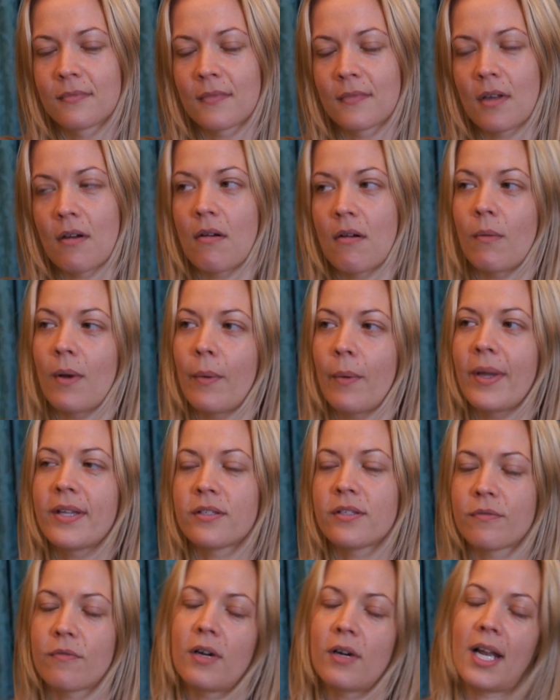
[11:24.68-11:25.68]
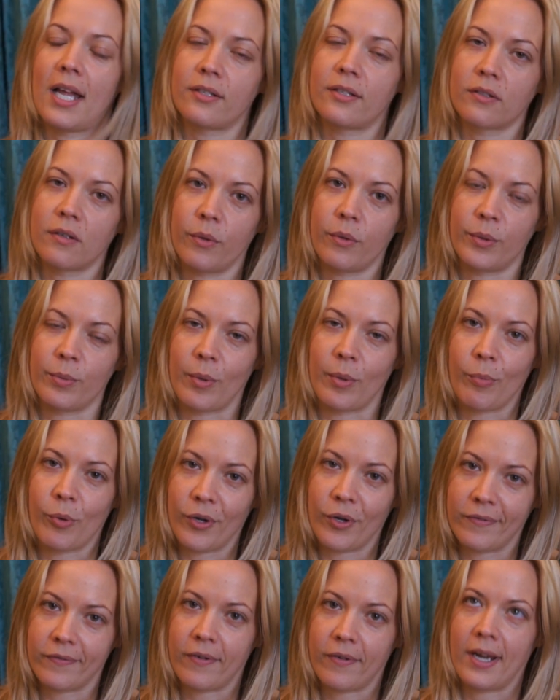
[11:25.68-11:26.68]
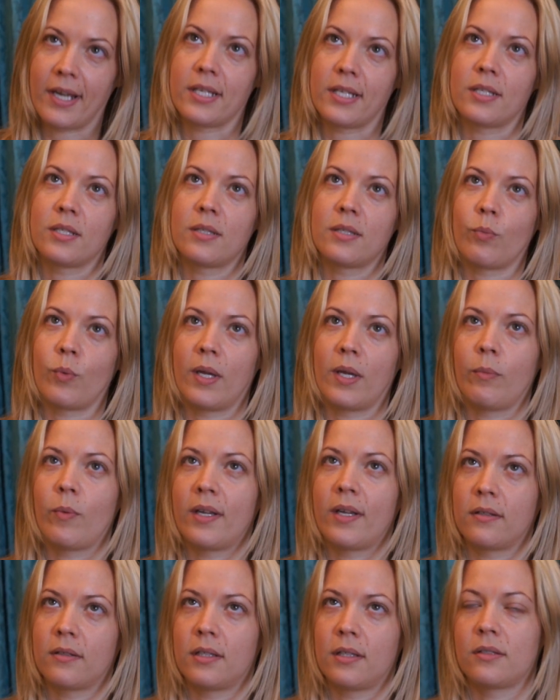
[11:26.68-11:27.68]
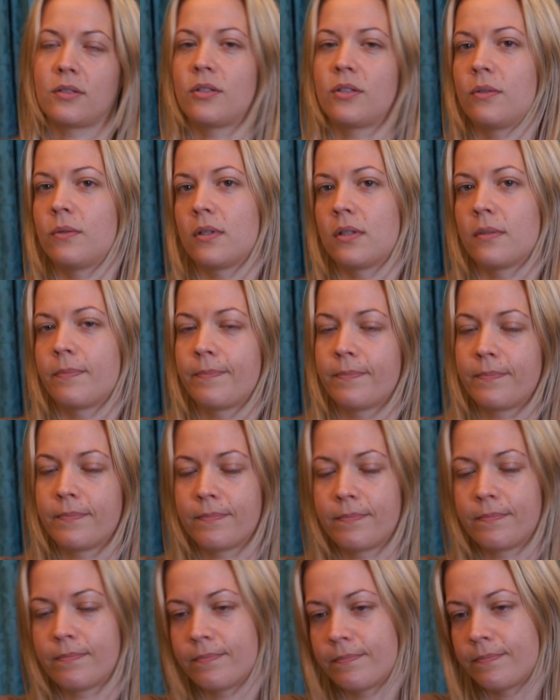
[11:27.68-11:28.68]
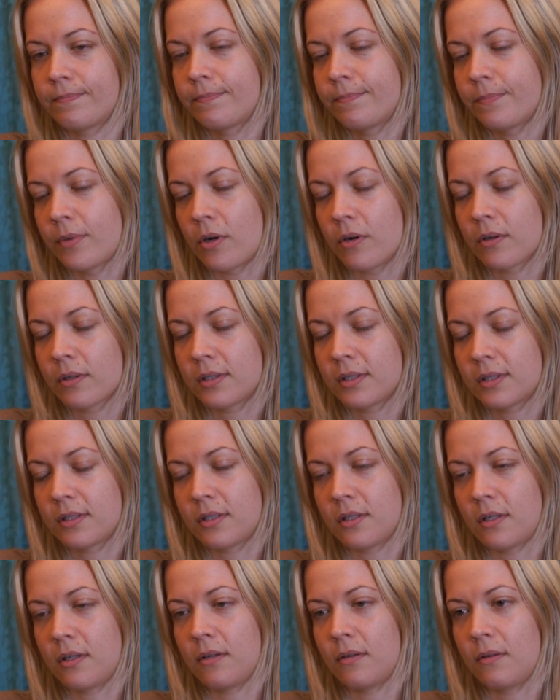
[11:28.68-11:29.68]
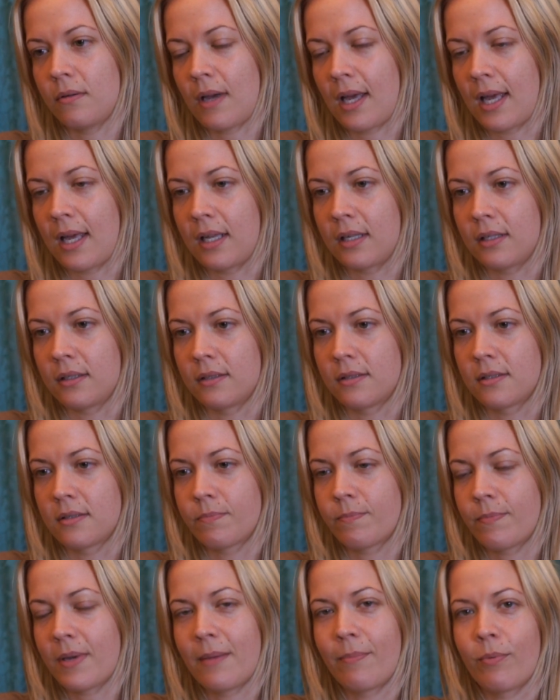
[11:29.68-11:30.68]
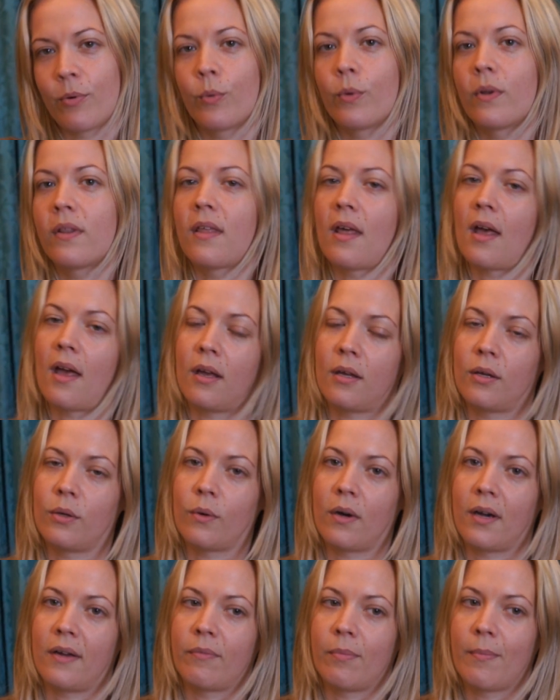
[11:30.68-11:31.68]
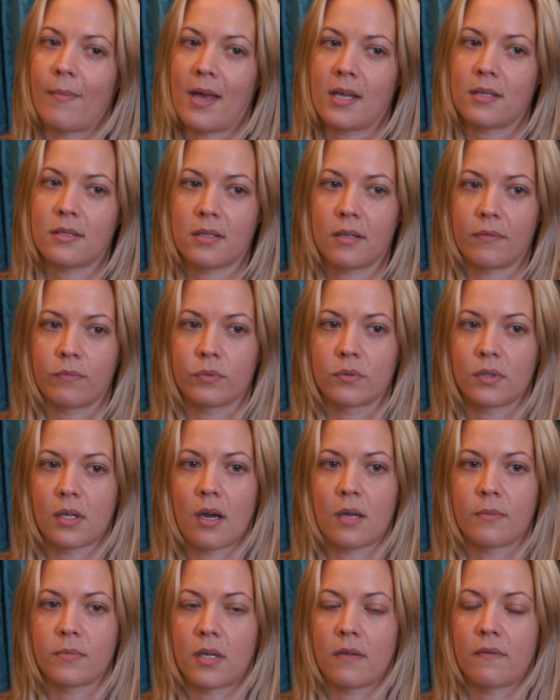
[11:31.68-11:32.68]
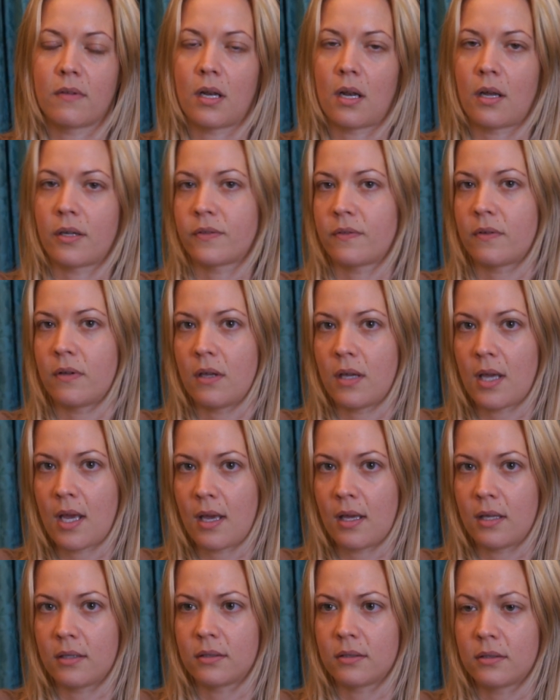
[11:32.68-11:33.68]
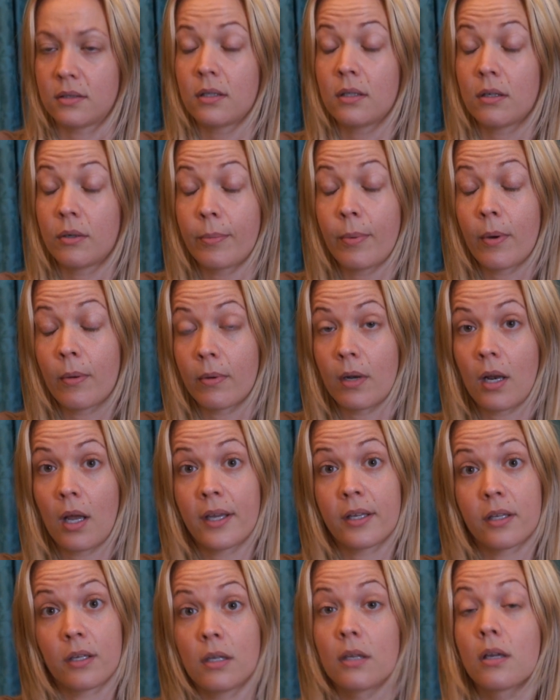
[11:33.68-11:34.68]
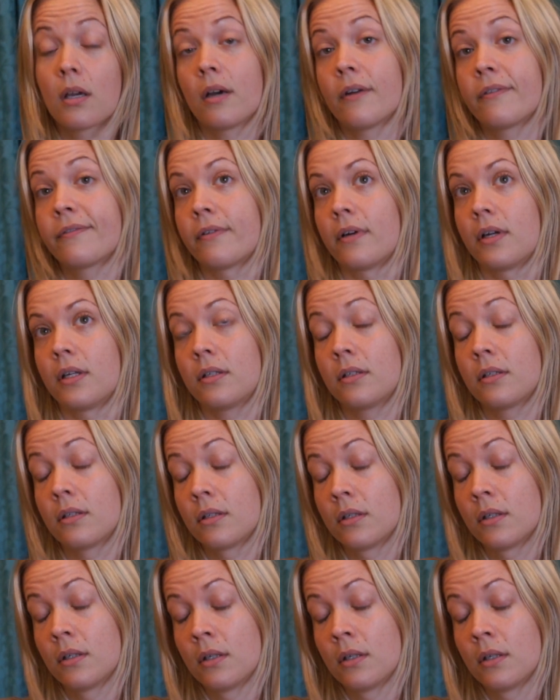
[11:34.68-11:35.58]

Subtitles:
Oh, well, I went to Royal Ascot with my boyfriend. We went to a box do, and people were there who I've met several times over the last few years, and said, oh Bob, I like your new girlfriend.